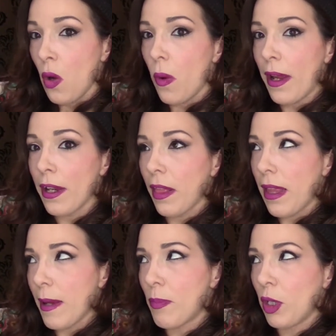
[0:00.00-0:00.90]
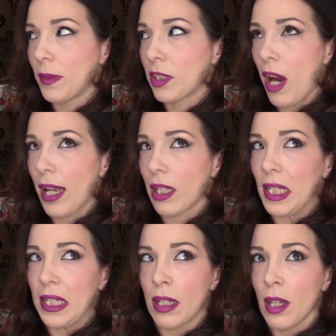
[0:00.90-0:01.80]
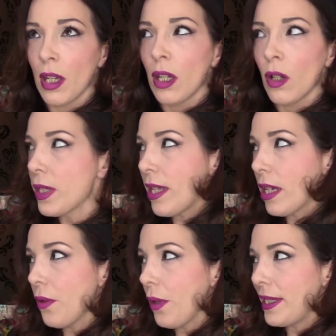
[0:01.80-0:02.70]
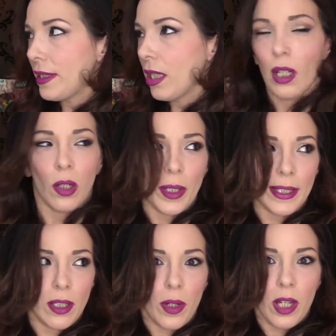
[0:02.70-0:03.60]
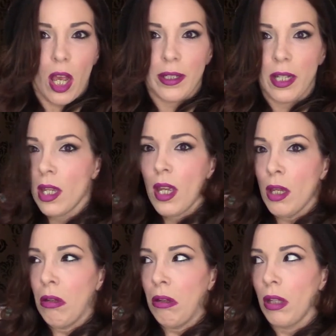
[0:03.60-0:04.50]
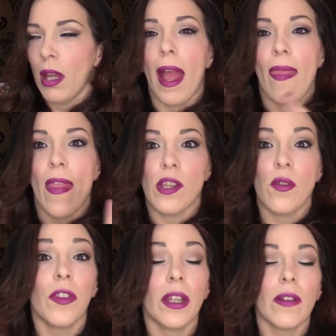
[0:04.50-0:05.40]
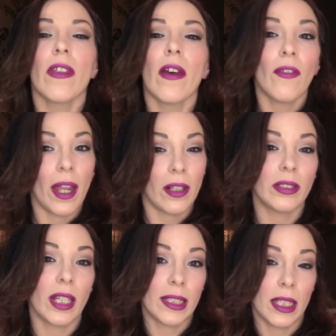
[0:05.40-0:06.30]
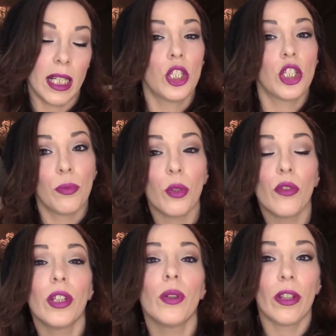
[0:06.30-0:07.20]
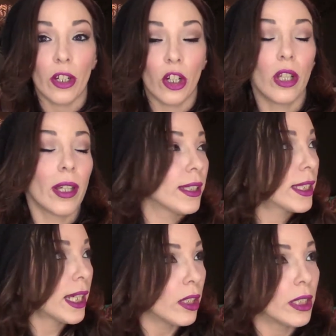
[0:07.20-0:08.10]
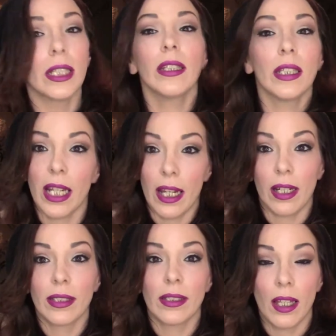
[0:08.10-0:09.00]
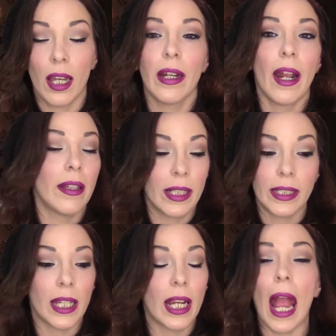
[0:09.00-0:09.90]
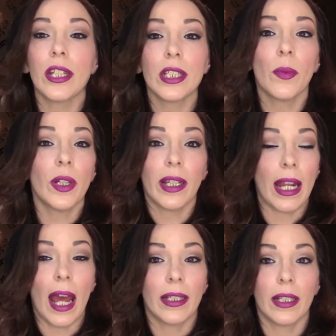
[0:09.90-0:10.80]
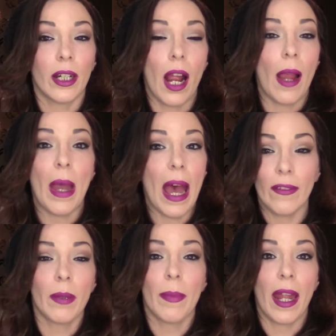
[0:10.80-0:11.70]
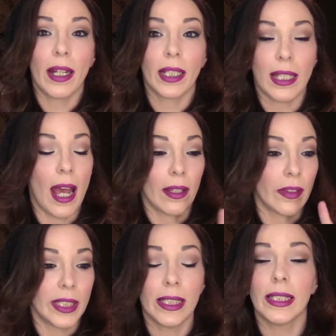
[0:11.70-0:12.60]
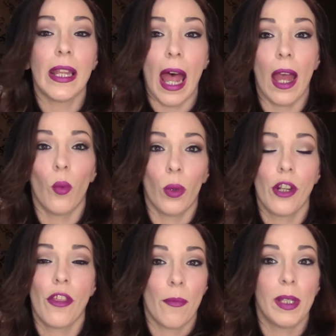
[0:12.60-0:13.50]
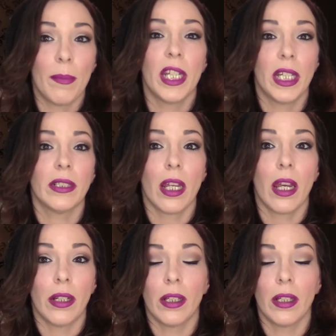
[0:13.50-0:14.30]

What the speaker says: why are the light bulbs crackling? What's that noise? What's going on? And then you think of that Final Destination movie where the girl gets killed in the tanning salon, and then it's like, I just want to get out of here. I'm having a panic attack. This is not worth me being tan.